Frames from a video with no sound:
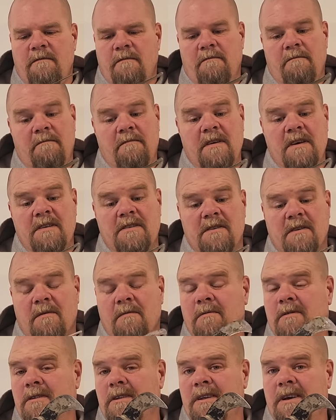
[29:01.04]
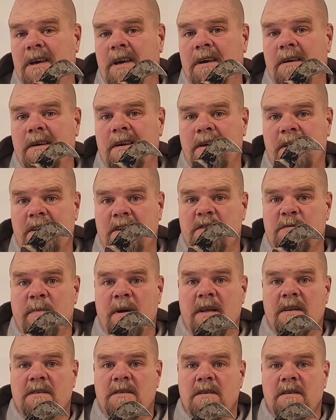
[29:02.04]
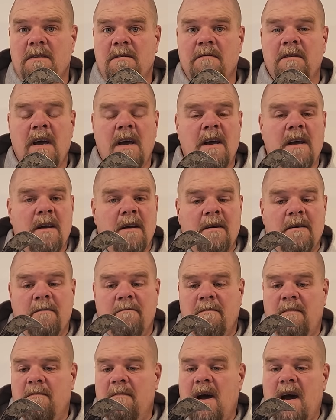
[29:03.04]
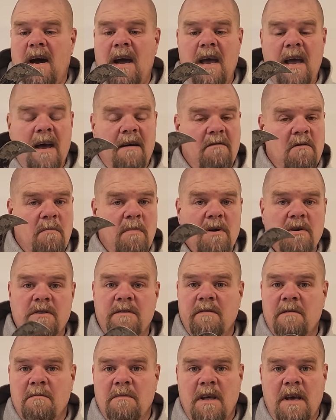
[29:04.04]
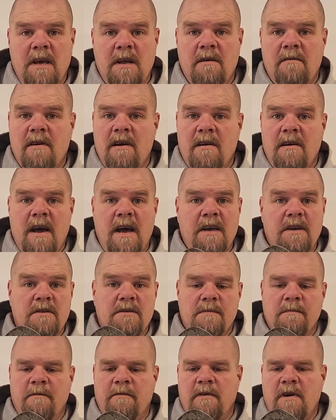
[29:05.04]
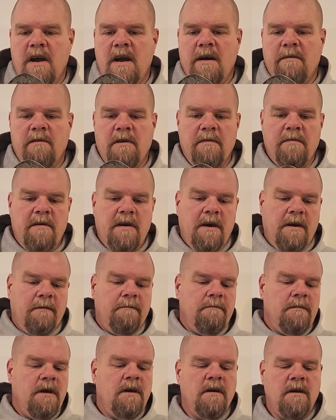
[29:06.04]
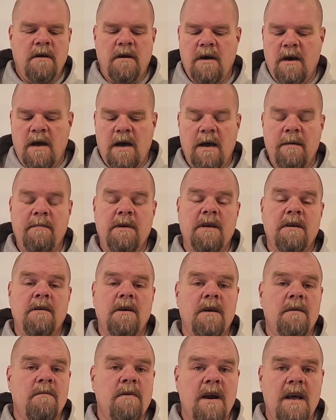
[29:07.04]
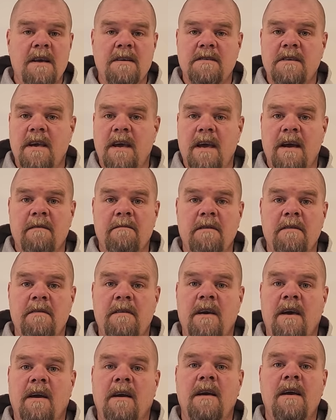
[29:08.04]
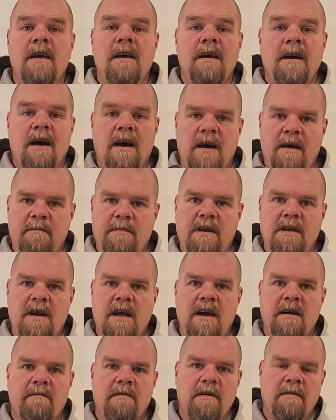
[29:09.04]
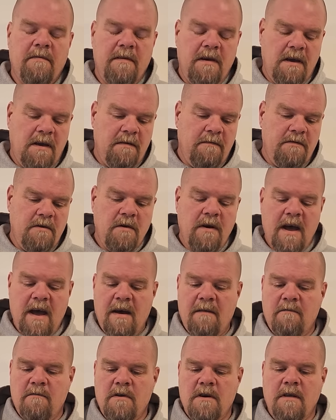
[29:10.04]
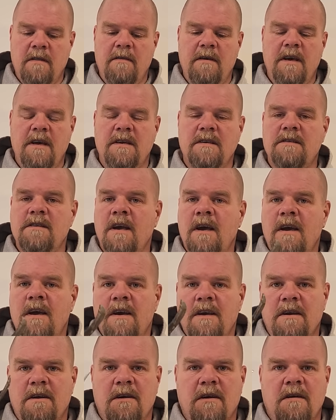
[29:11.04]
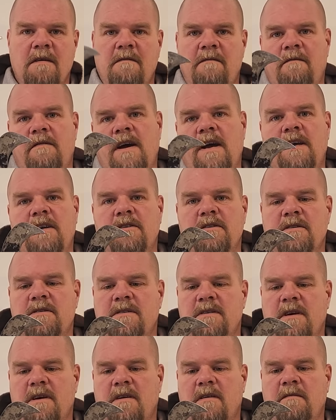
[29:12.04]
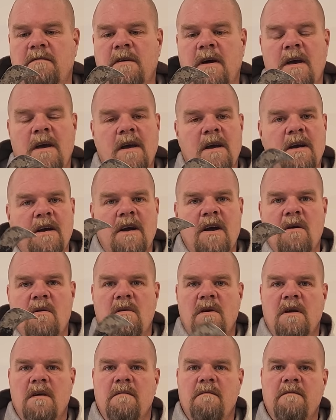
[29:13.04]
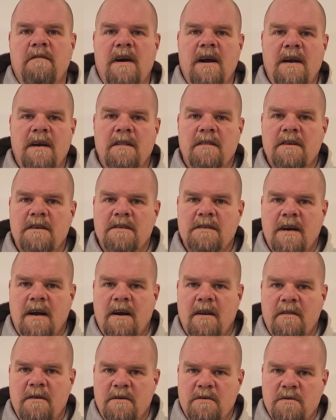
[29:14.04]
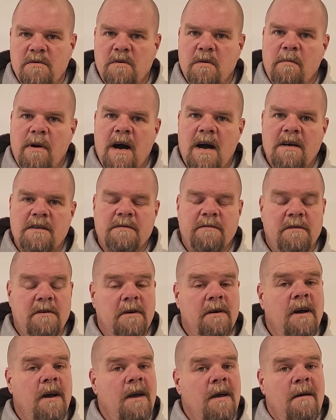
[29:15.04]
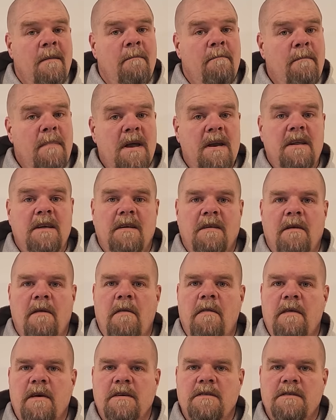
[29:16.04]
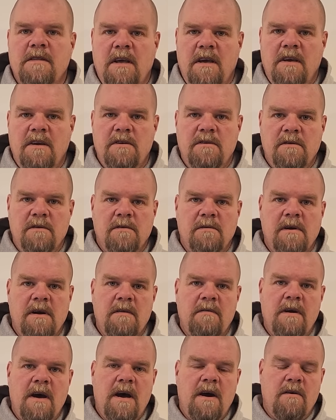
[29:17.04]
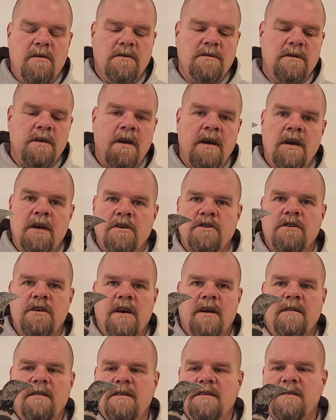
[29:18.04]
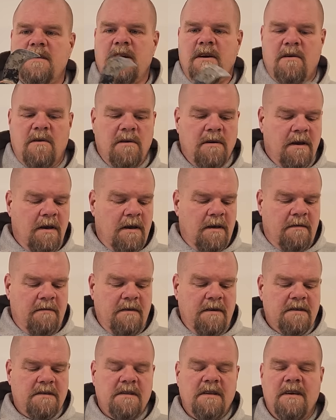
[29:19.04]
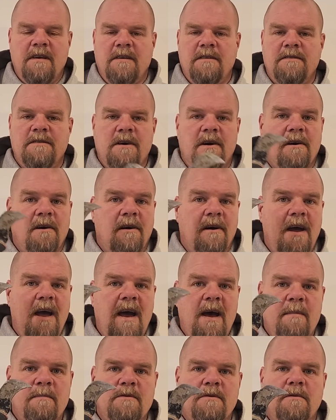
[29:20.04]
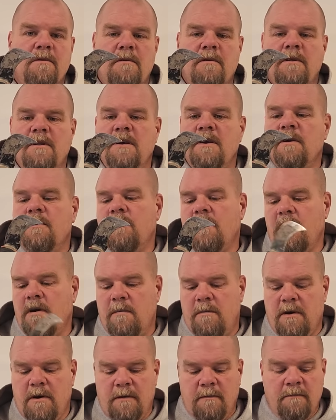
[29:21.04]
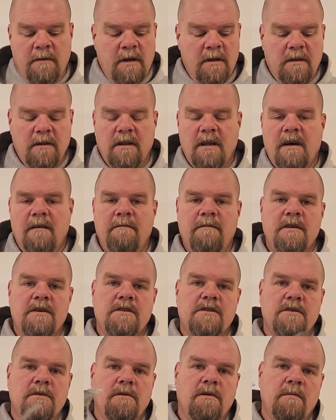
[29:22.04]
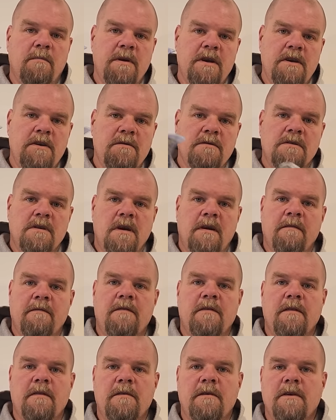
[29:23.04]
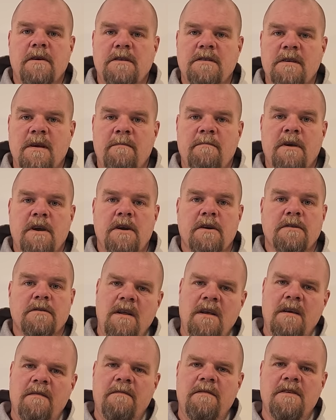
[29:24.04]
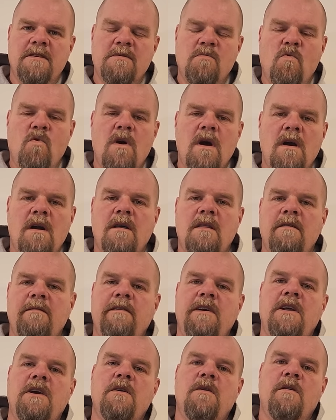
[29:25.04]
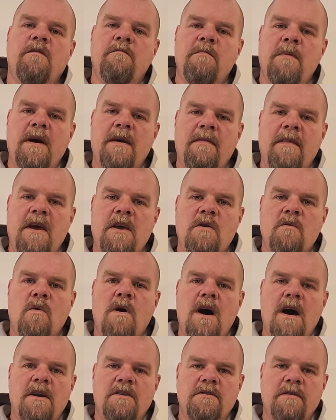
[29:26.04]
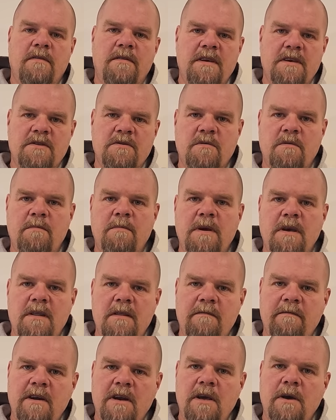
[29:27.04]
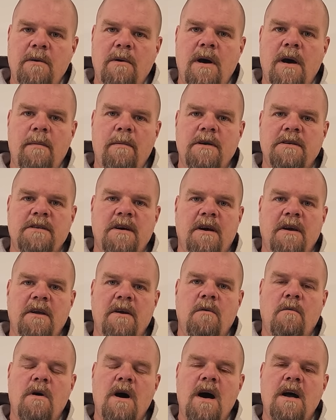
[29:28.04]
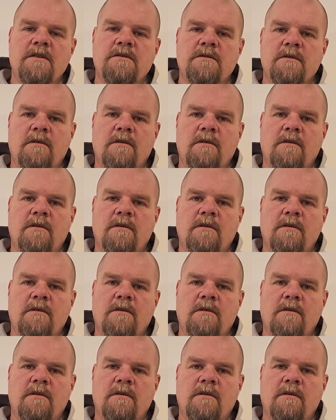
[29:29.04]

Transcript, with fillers: These are really inexpensive. I have a bunch of them laying around. I use them for everything. I mean, and when I say everything, I mean everything. If you have one of these, you're going to find yourself going and finding this out of the toolbox for many of the things that you do around the house. Check this out. These things are absolutely incredible. Love this tool, been using it for 30 some years. If there's one other video of mine that you watch, this would be the video I would tell you to watch.